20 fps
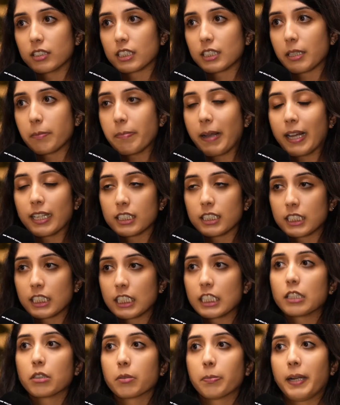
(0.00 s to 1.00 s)
So
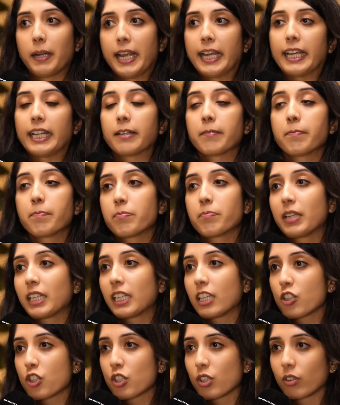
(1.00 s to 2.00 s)
balancing your plate,
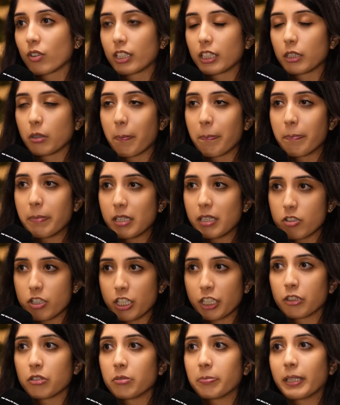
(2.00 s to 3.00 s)
making sure that you're
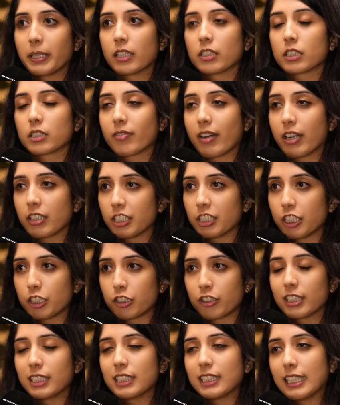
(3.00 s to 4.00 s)
building your meals around
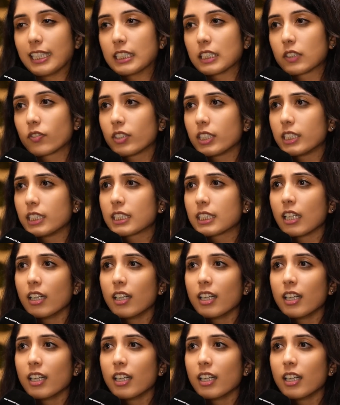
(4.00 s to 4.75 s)
nutrient-dense foods,